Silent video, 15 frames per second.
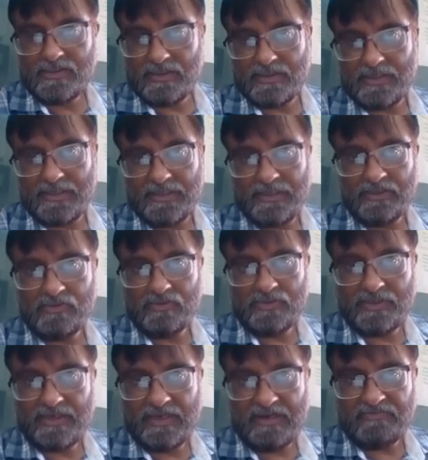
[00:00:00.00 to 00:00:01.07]
Renewed
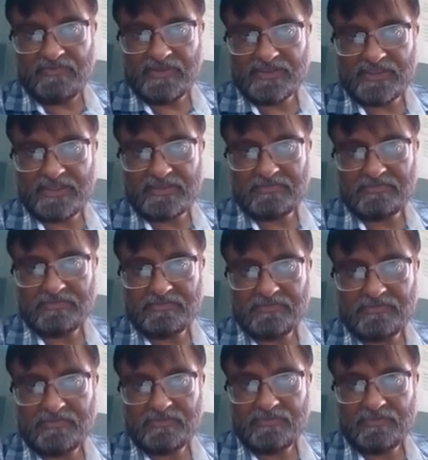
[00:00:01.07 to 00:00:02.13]
efforts are
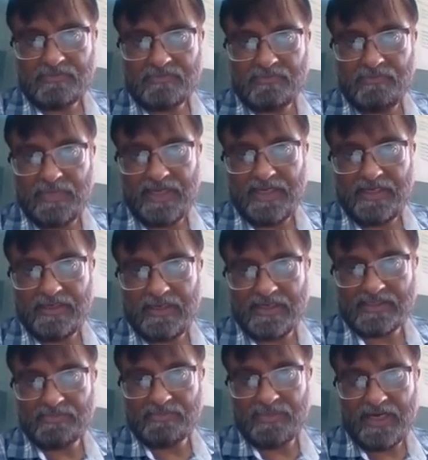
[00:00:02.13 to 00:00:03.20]
being
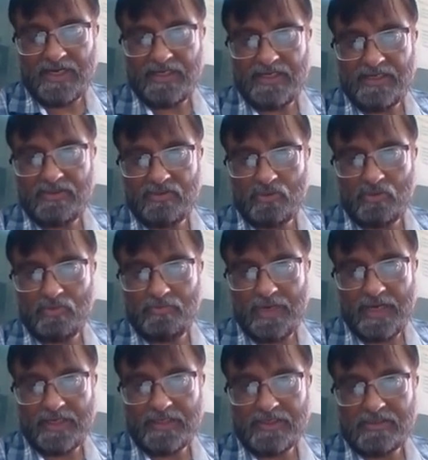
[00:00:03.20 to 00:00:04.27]
expanded to
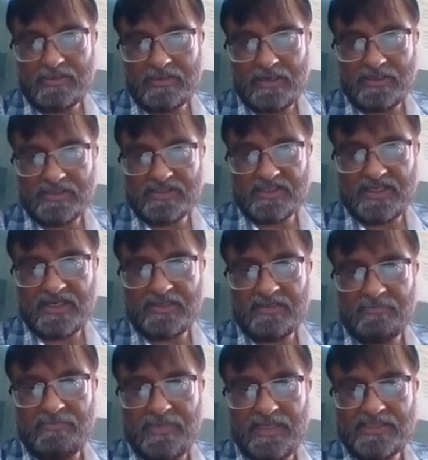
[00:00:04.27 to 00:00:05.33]
better understand
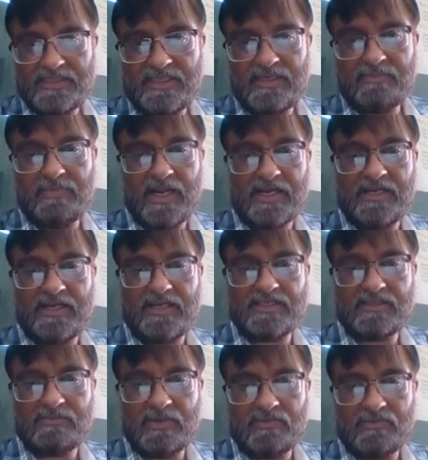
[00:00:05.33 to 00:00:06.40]
the basic
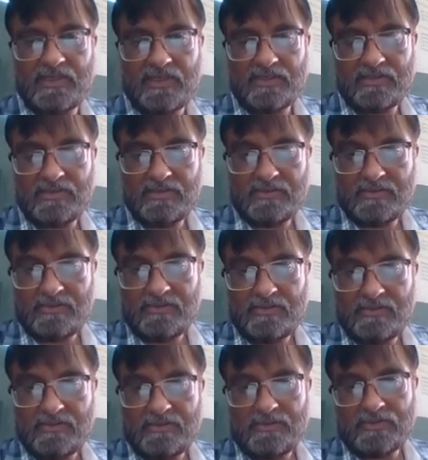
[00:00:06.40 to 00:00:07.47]
mechanism of the
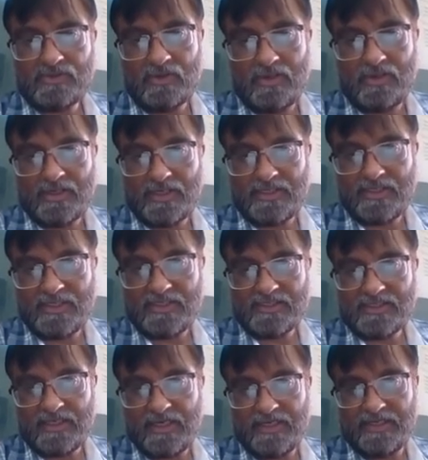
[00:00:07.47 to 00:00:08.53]
salty
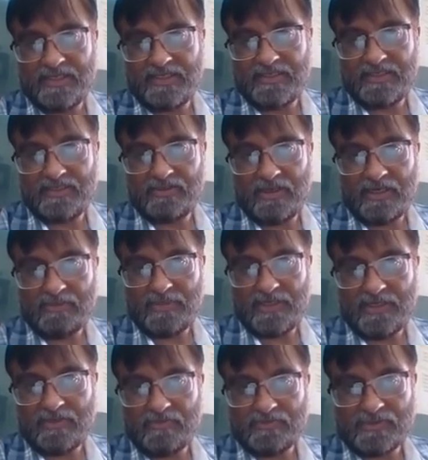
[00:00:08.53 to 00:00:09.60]
taste and in the
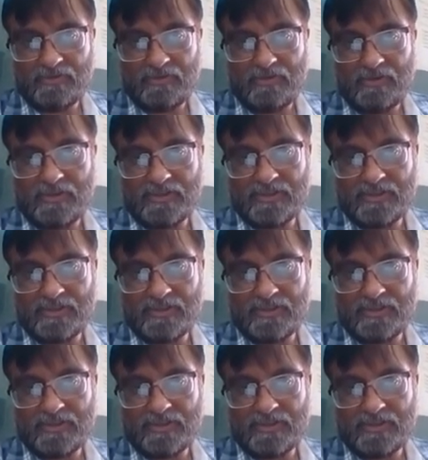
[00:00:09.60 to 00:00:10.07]
development of salt